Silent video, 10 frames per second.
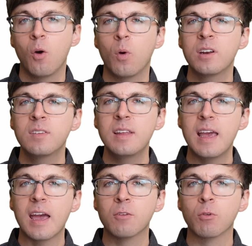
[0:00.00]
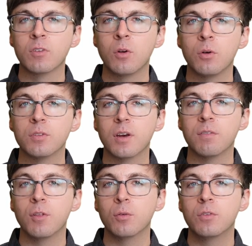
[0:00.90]
what is the end result
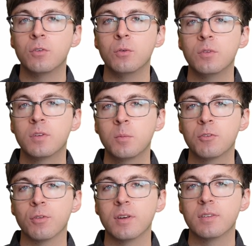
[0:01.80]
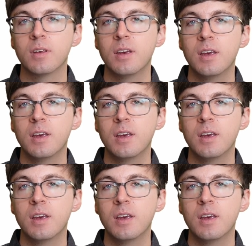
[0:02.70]
of those two symmetries?